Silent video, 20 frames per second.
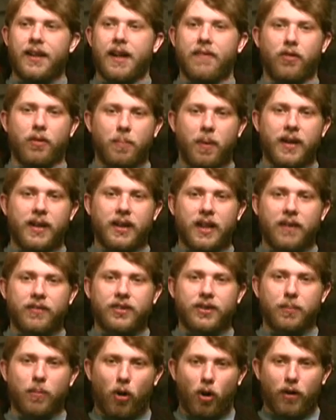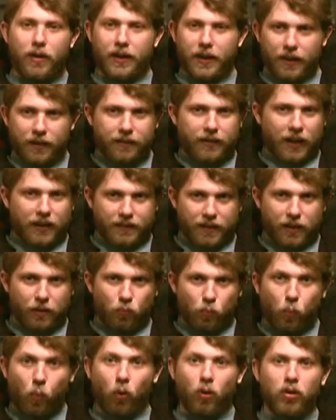Everybody left Somalia, and
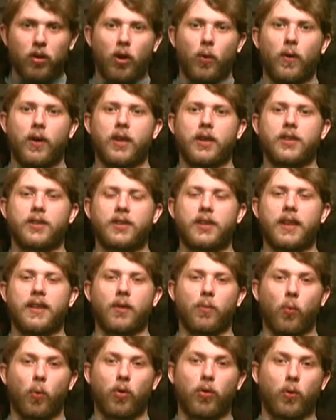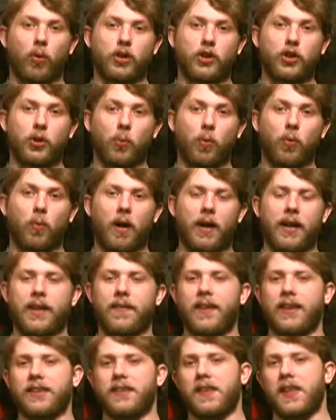then the warlords who were running
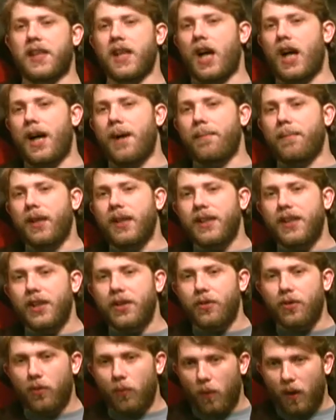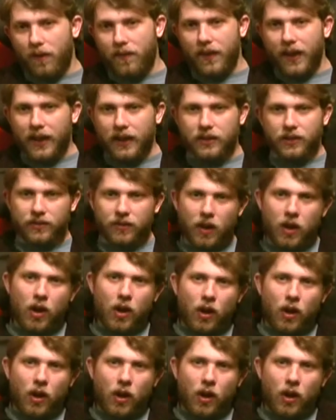things at the time, continued to run things